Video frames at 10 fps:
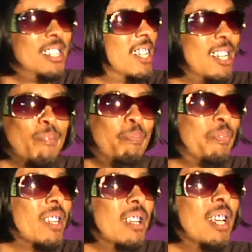again.
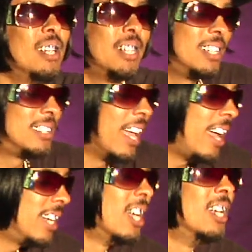Let's
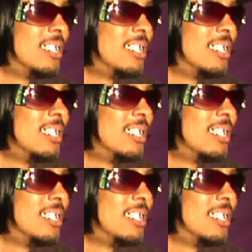dance.